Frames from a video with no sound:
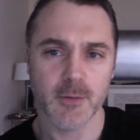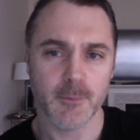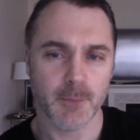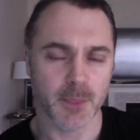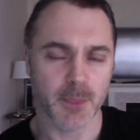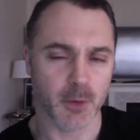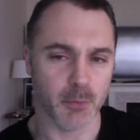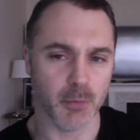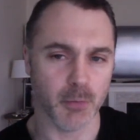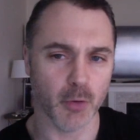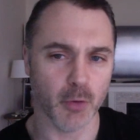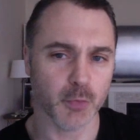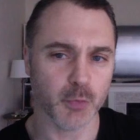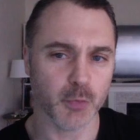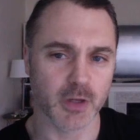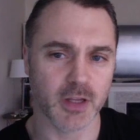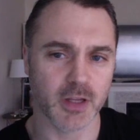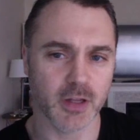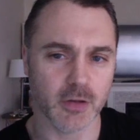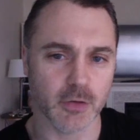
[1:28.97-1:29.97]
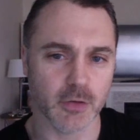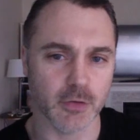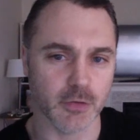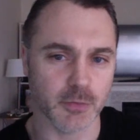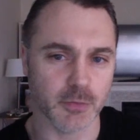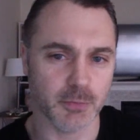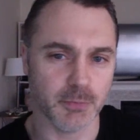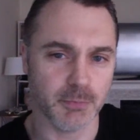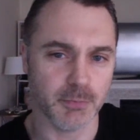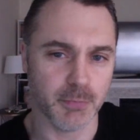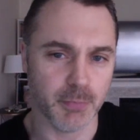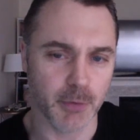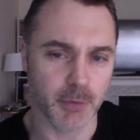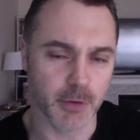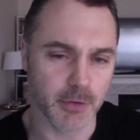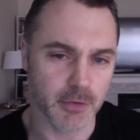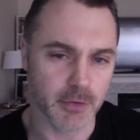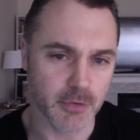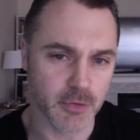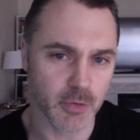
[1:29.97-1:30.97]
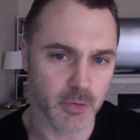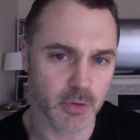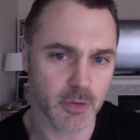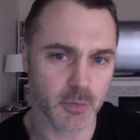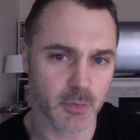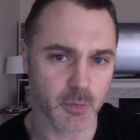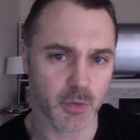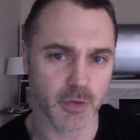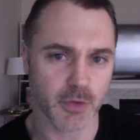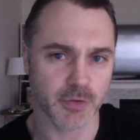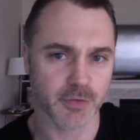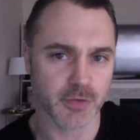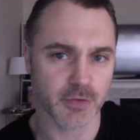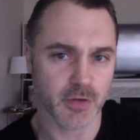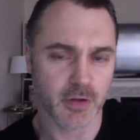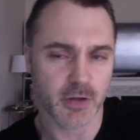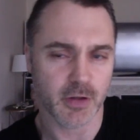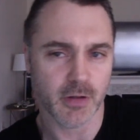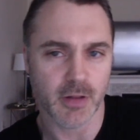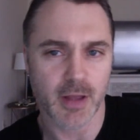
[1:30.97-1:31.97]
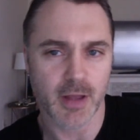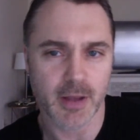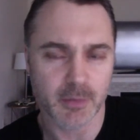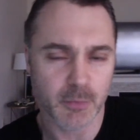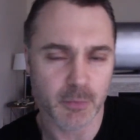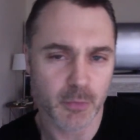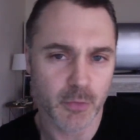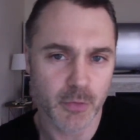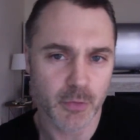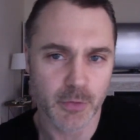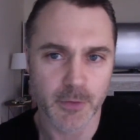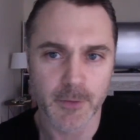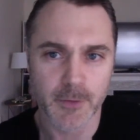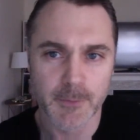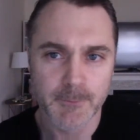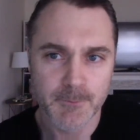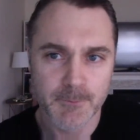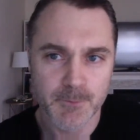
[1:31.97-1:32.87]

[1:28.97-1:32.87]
They both were killers, but Jordan was a lot more